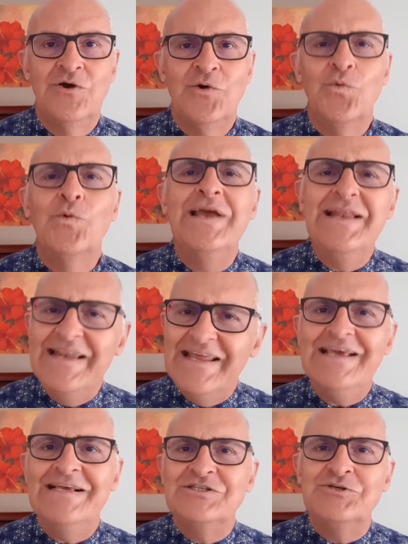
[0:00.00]
We
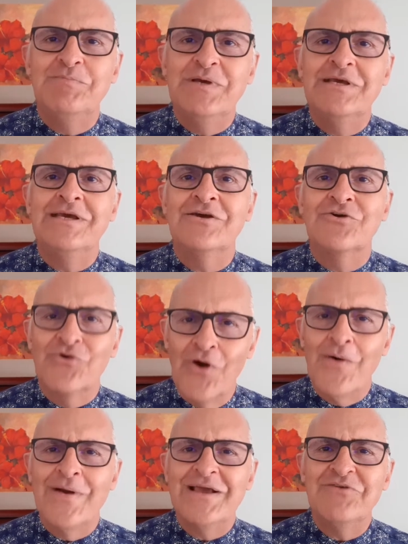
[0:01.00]
need to be
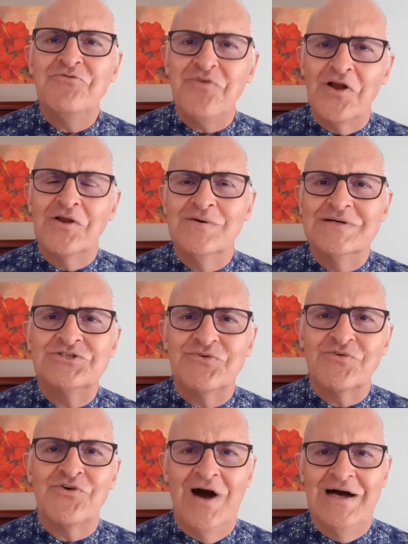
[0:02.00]
growing followers
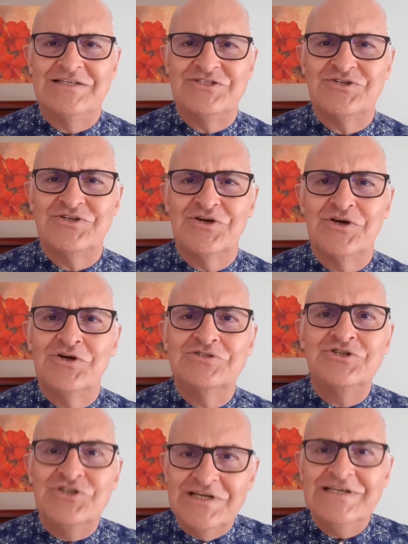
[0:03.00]
of Christ.
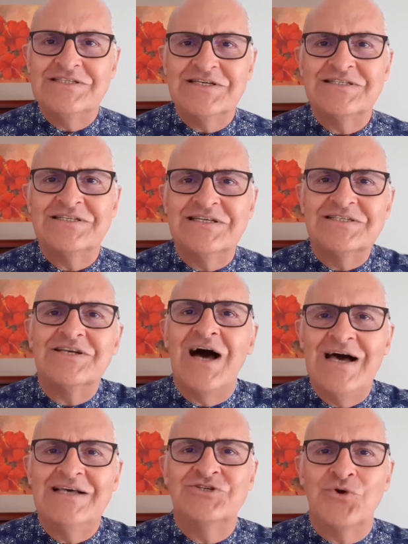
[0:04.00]
Jesus
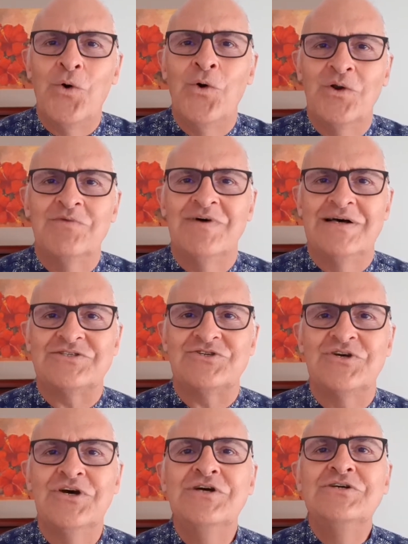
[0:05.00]
desires all of us
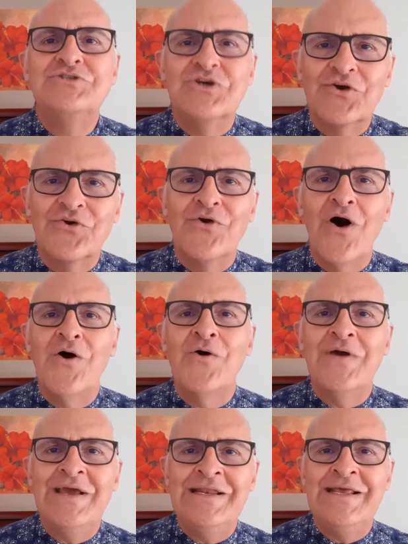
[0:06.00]
to grow
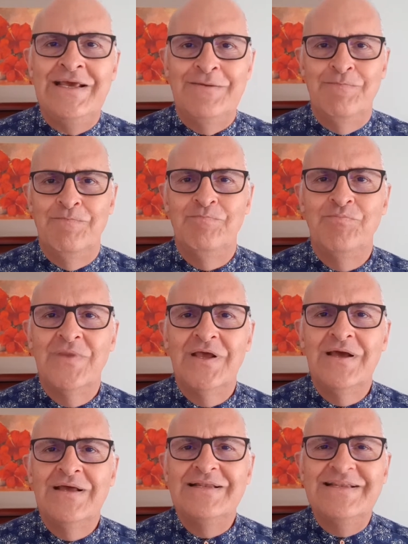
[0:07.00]
in Him
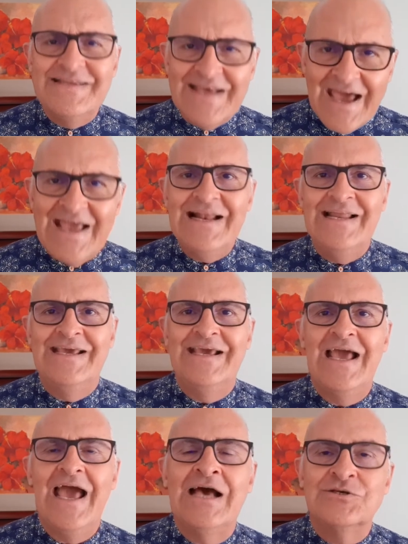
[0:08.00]

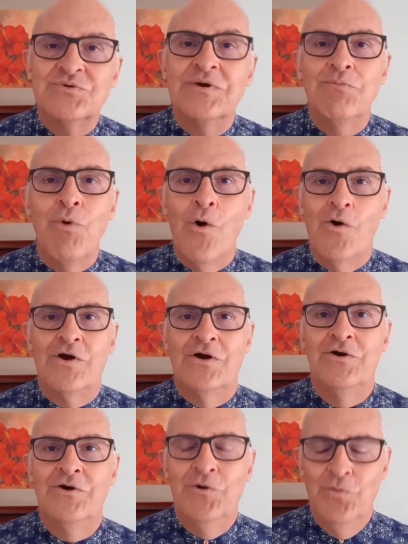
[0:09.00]
daily as we
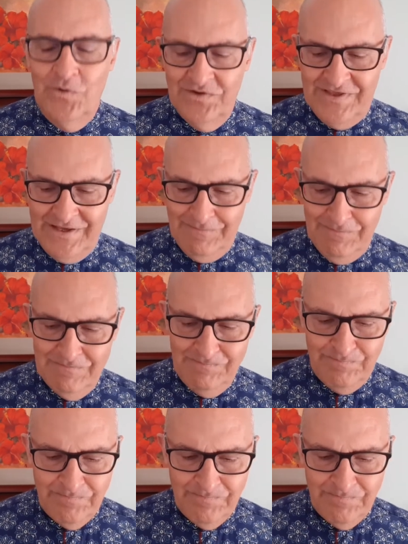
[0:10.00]
walk with Him.